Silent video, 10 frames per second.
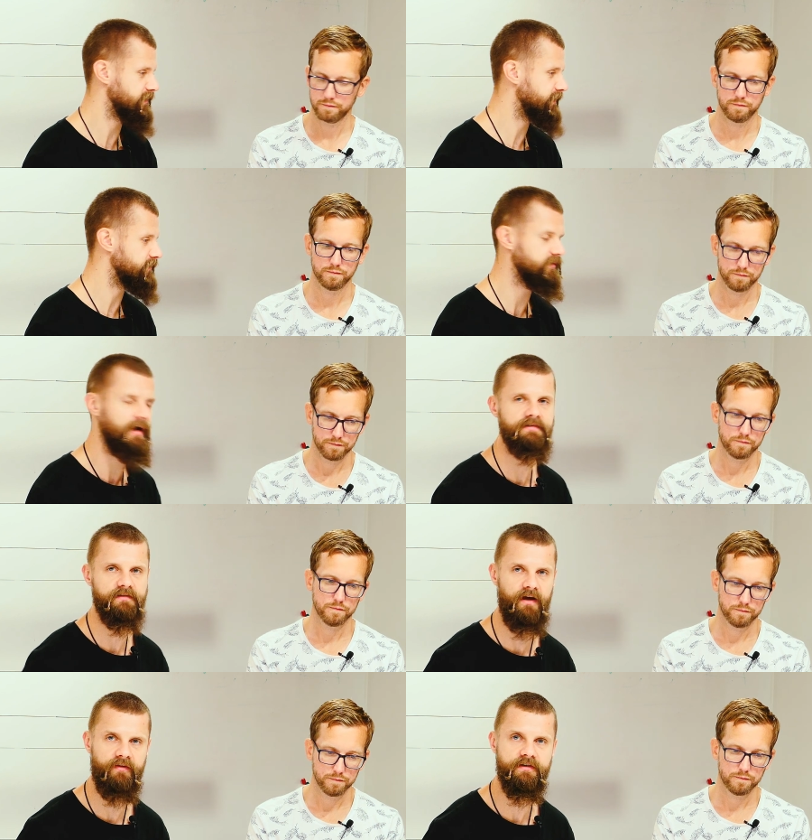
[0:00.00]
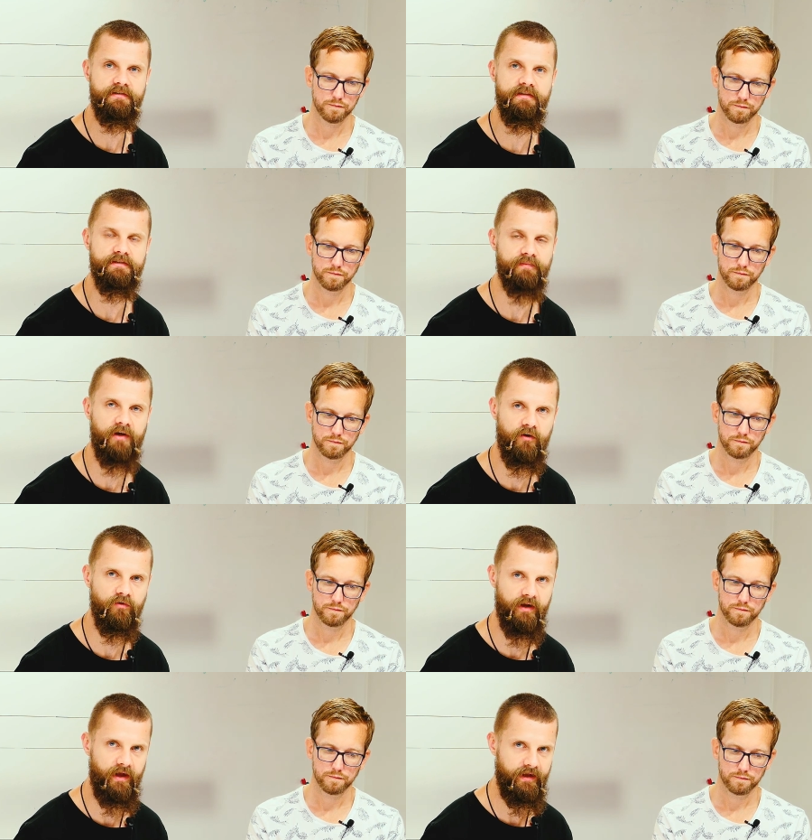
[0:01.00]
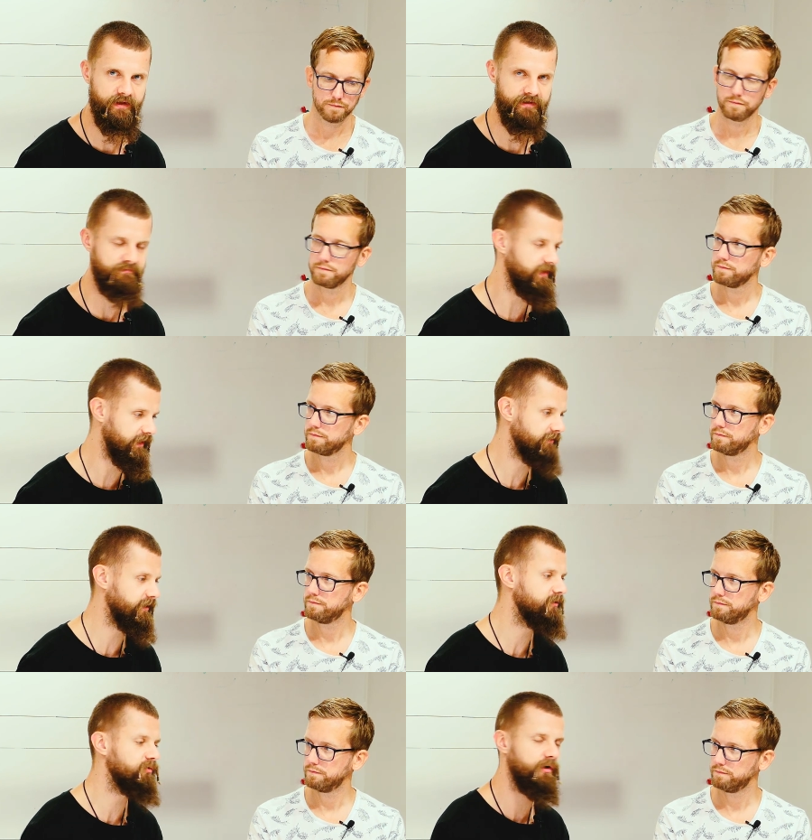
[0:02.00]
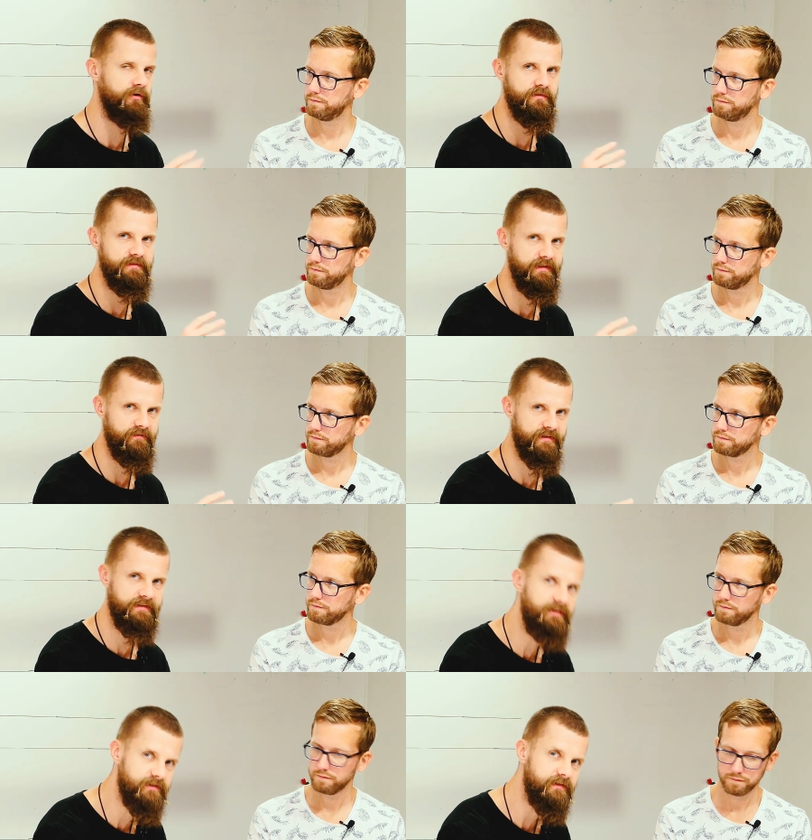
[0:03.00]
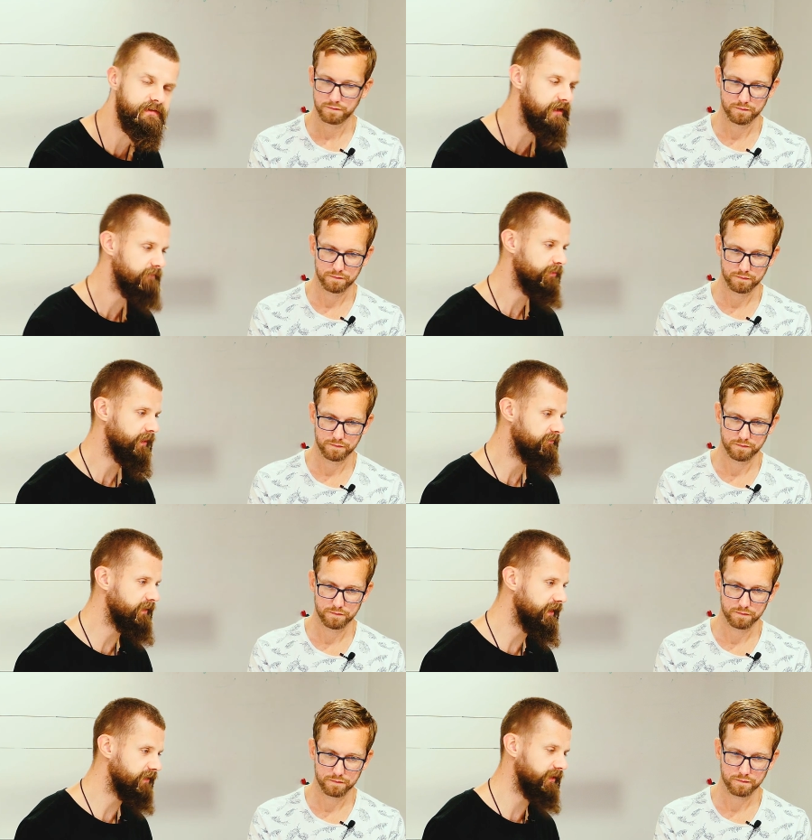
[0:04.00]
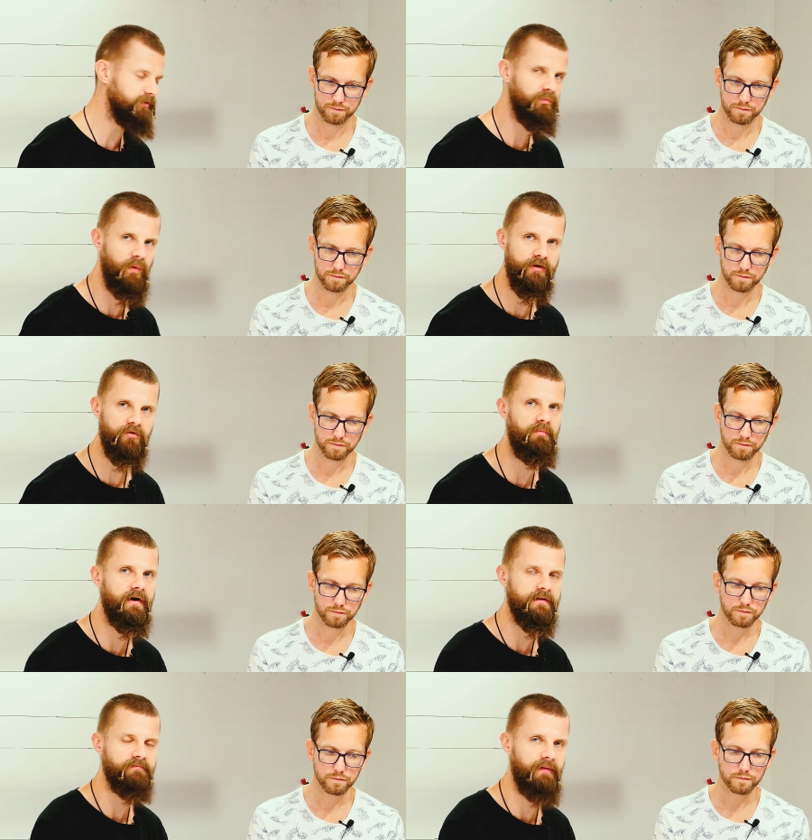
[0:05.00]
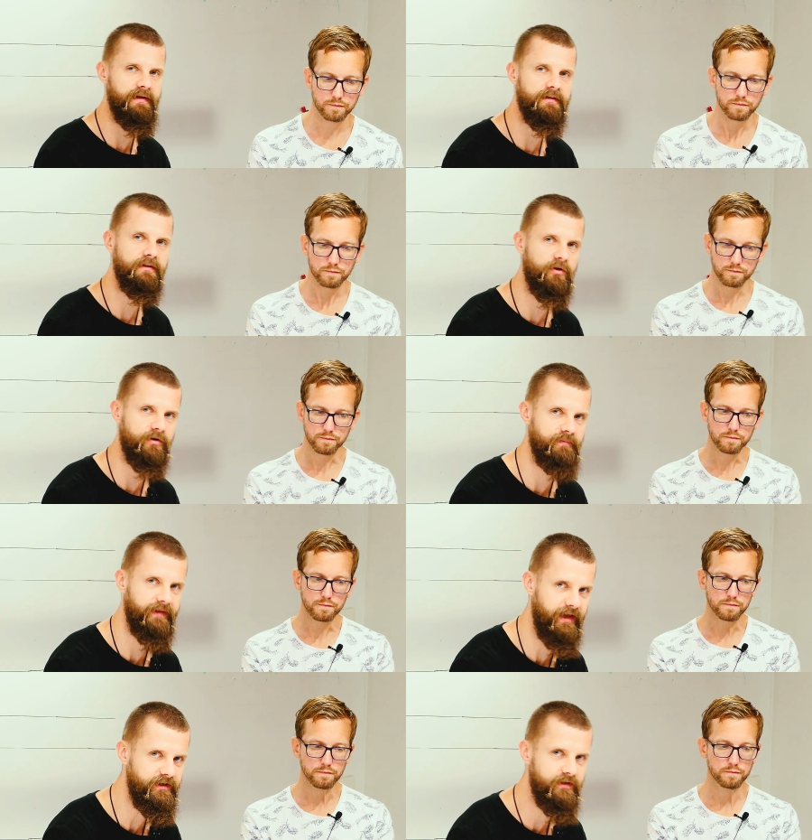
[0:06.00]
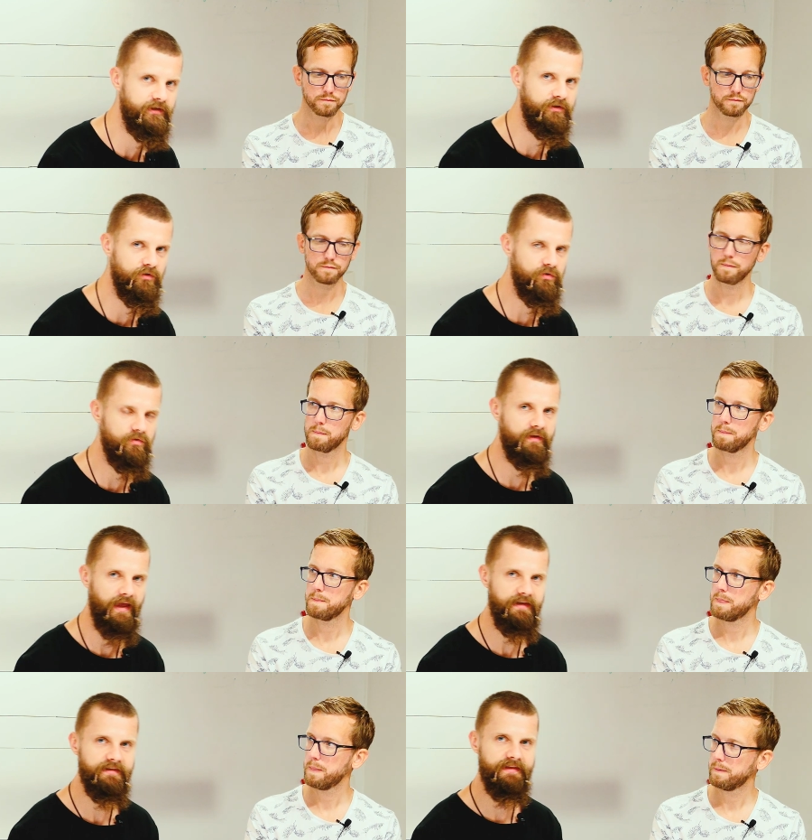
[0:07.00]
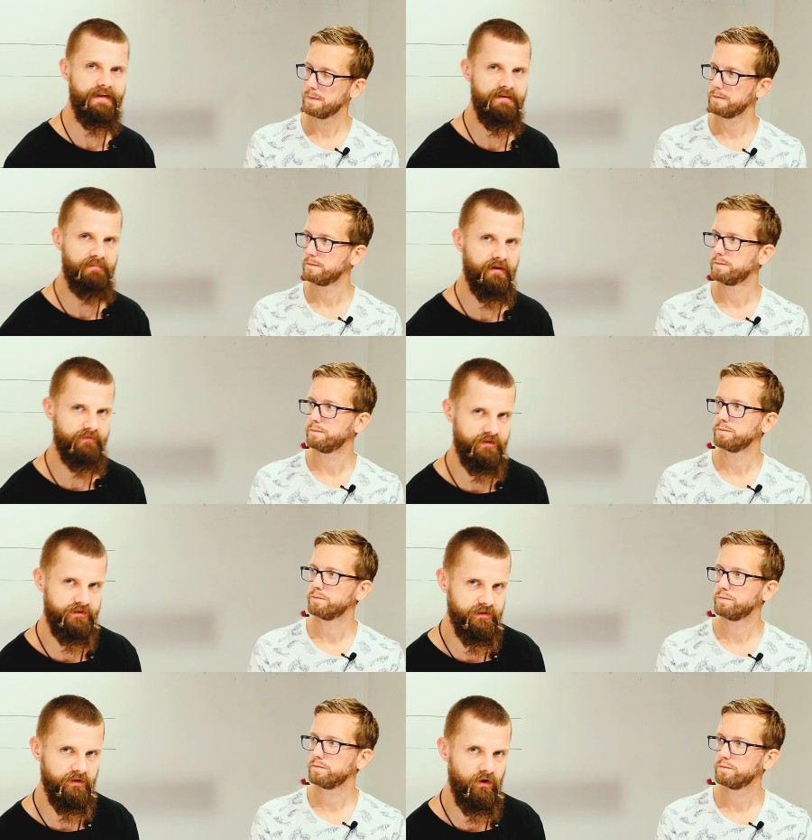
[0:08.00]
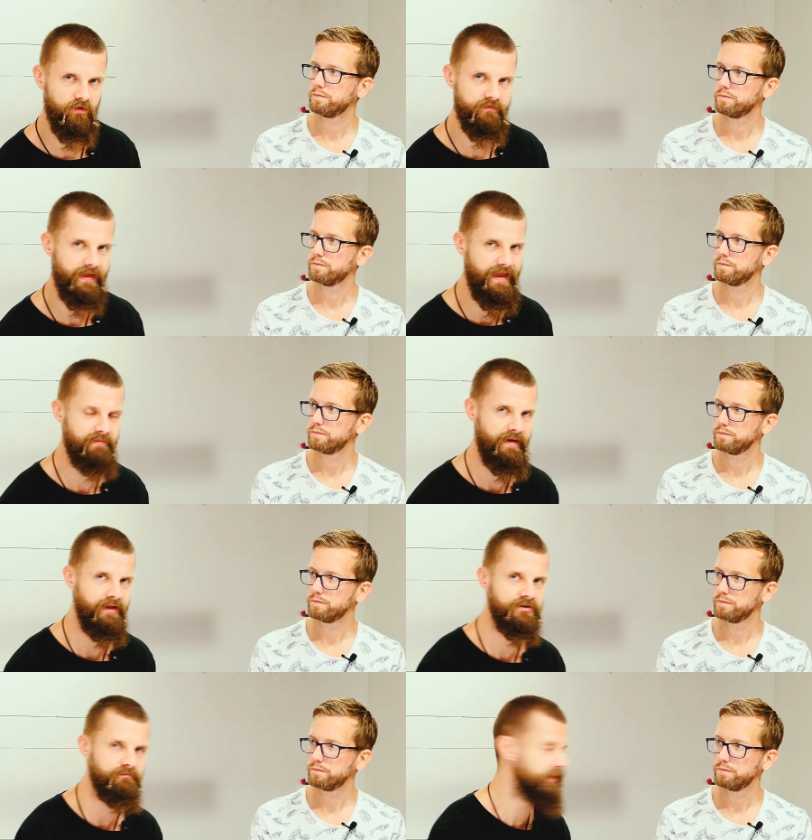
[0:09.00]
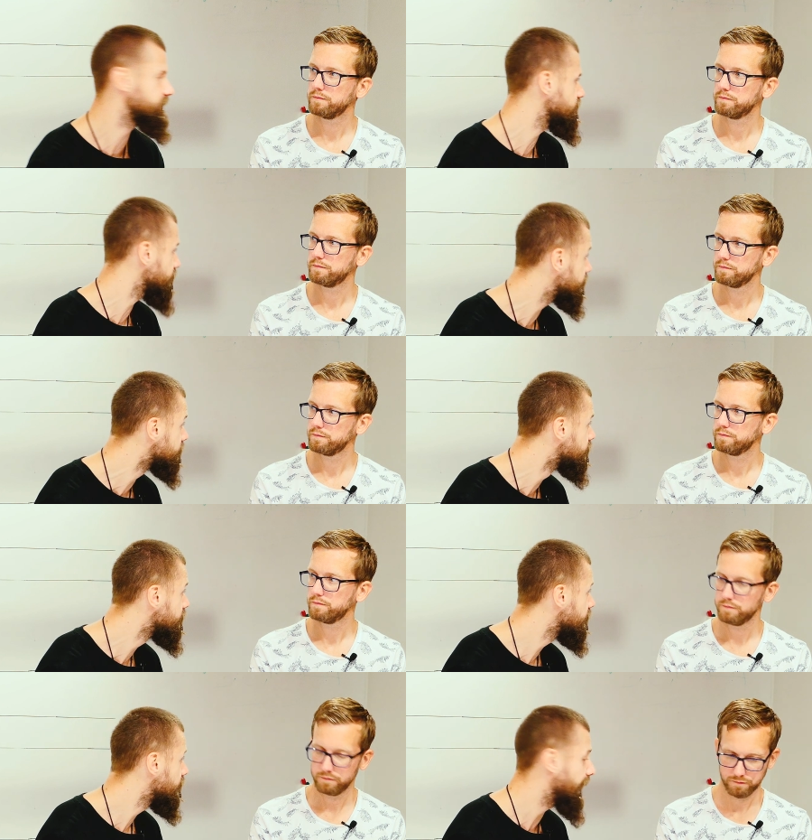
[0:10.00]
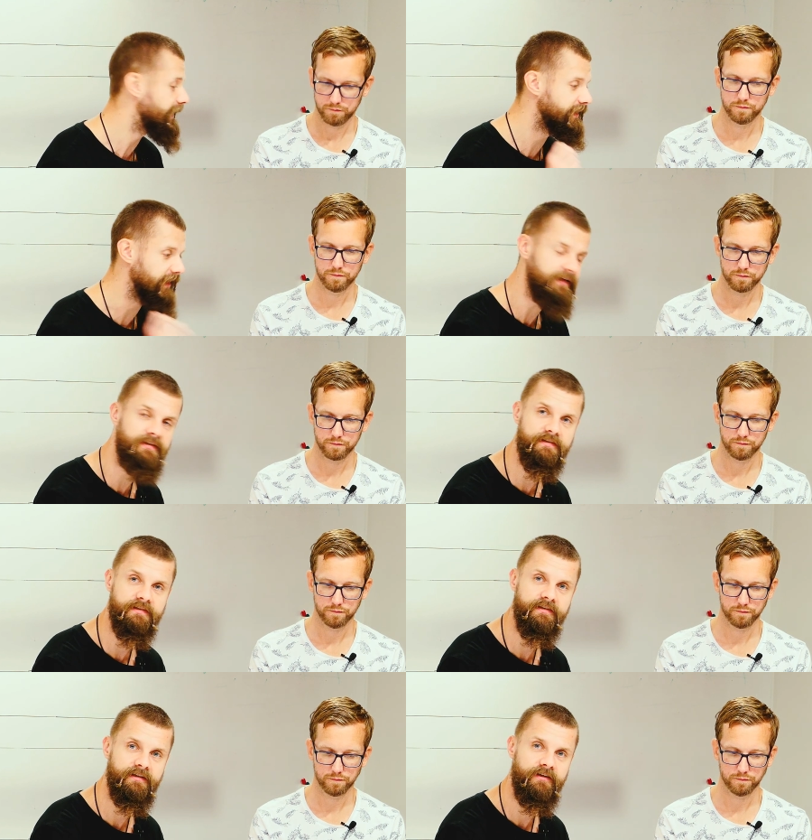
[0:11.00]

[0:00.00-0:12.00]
Speaker 1: or other system code, and meaning that you are using native extensions, meaning that when you bundle your application, you get the debug version of the game engine bundle in, unless